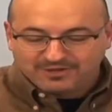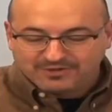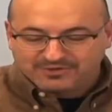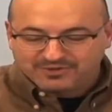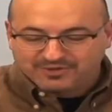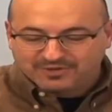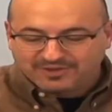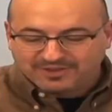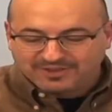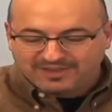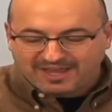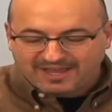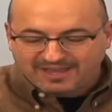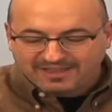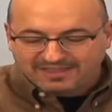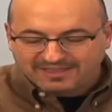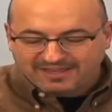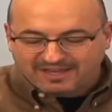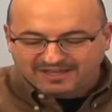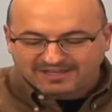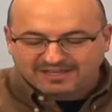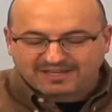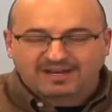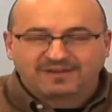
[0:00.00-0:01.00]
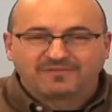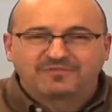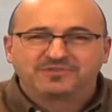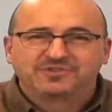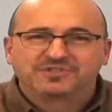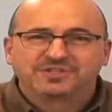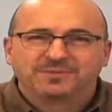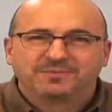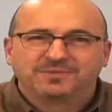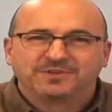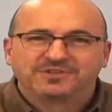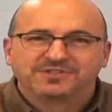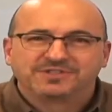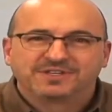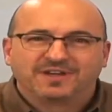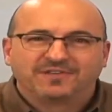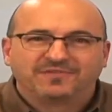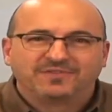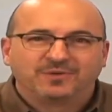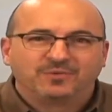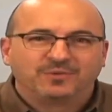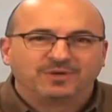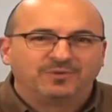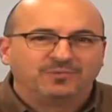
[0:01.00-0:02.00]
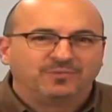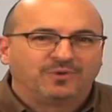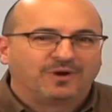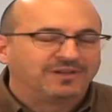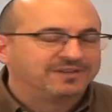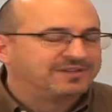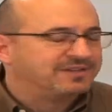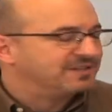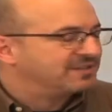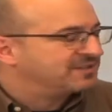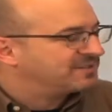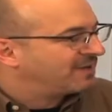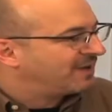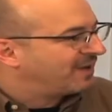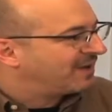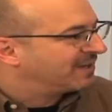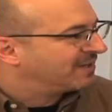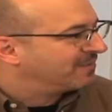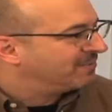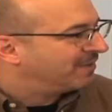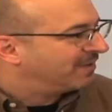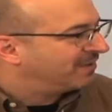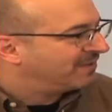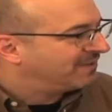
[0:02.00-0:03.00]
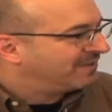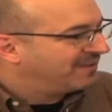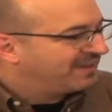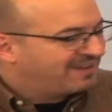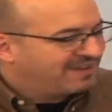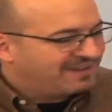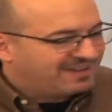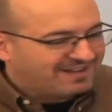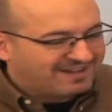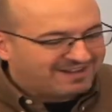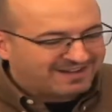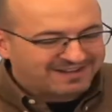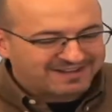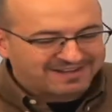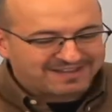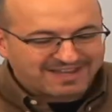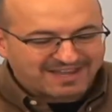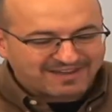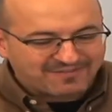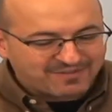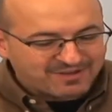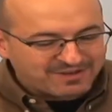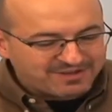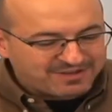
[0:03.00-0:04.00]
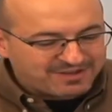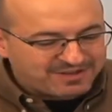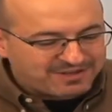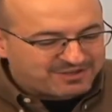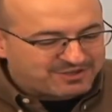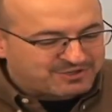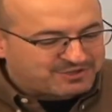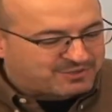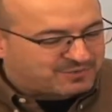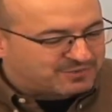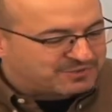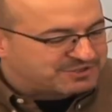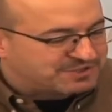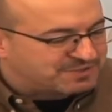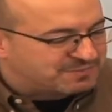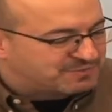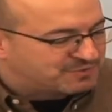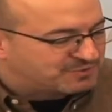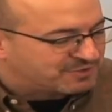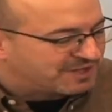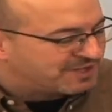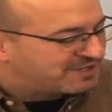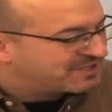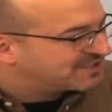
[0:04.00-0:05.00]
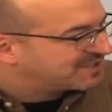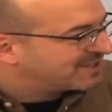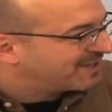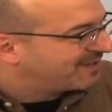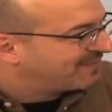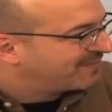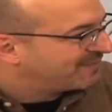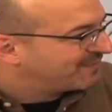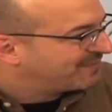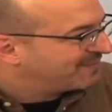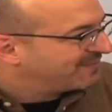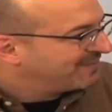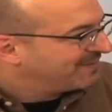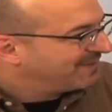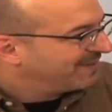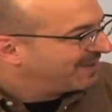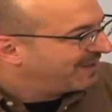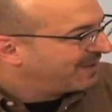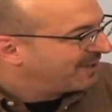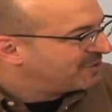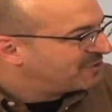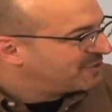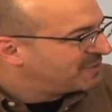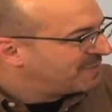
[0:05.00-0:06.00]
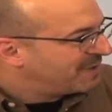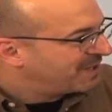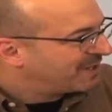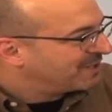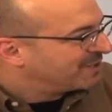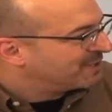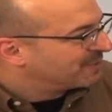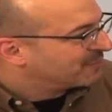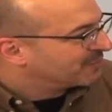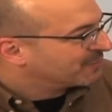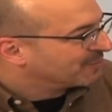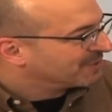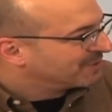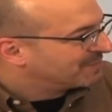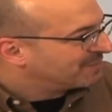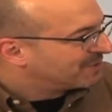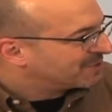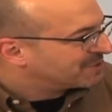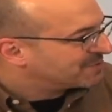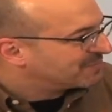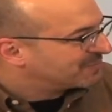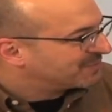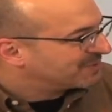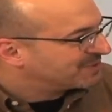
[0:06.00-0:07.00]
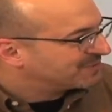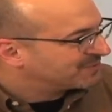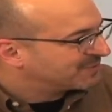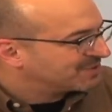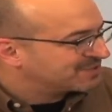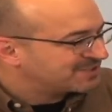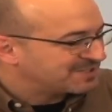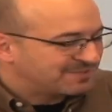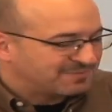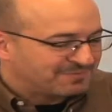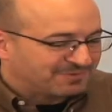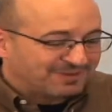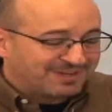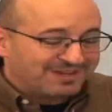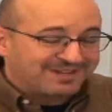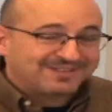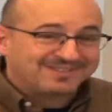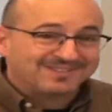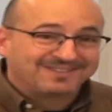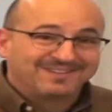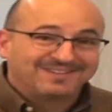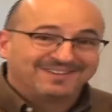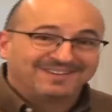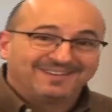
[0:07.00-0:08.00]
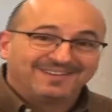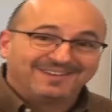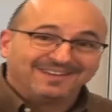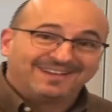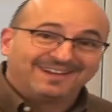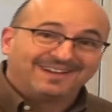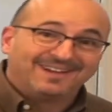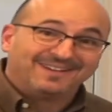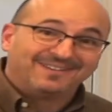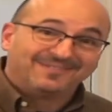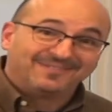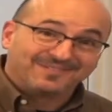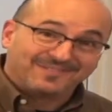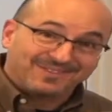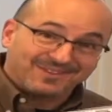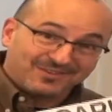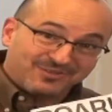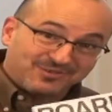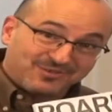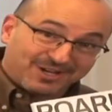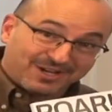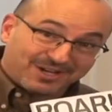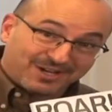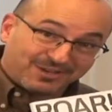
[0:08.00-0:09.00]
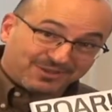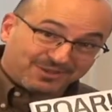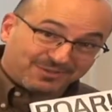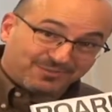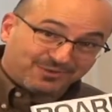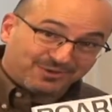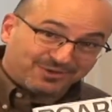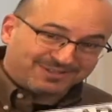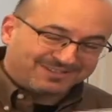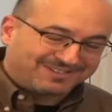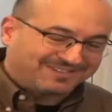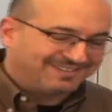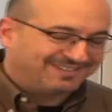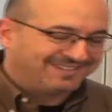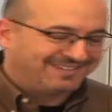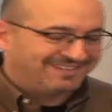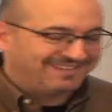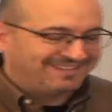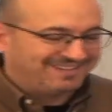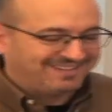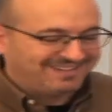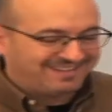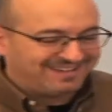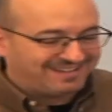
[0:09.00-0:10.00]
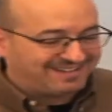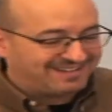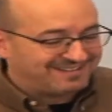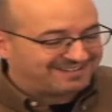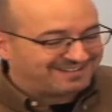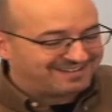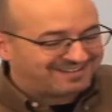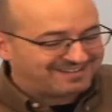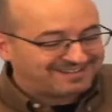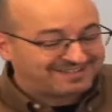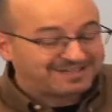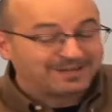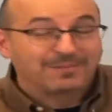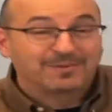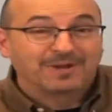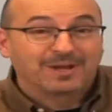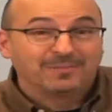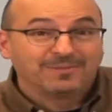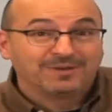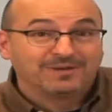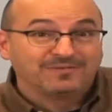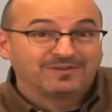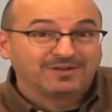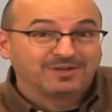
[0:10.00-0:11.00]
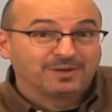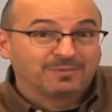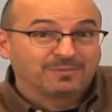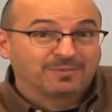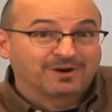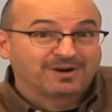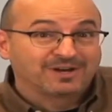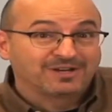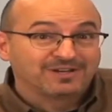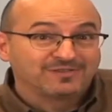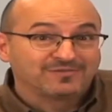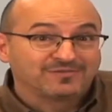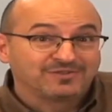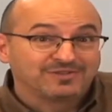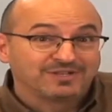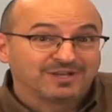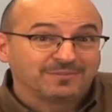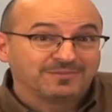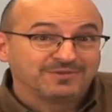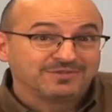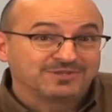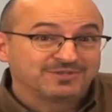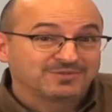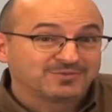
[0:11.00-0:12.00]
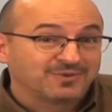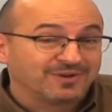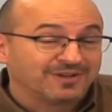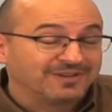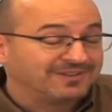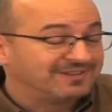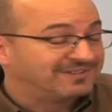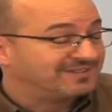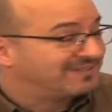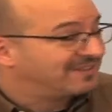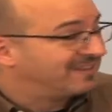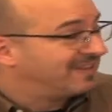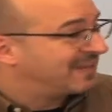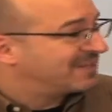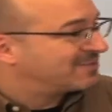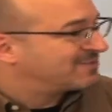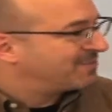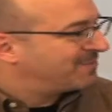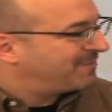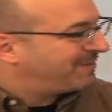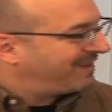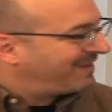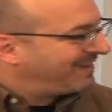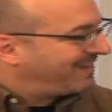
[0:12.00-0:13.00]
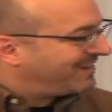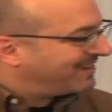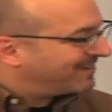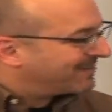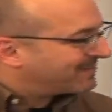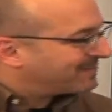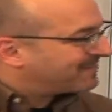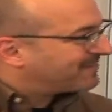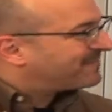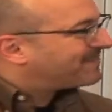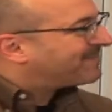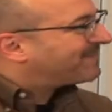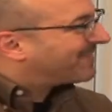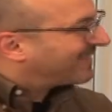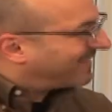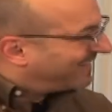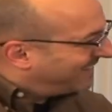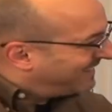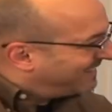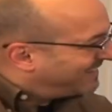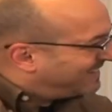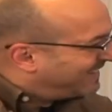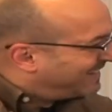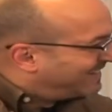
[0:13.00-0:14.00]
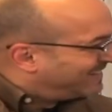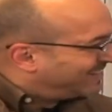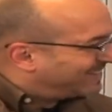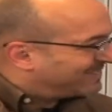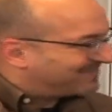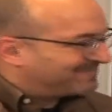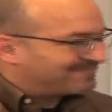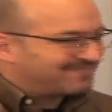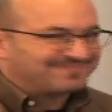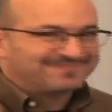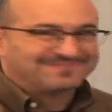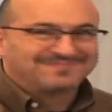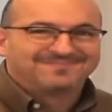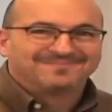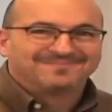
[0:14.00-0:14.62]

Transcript: So that, that covers some of the stuff that we wanted to talk about. Uh, Kevin, you're doing some great stuff. Uh, you're making the world a much more interesting place. Uh, check out the book and uh, the upcoming Video Marketing for Dummies as well. And thanks for being here. Thank you, Rob. Take care.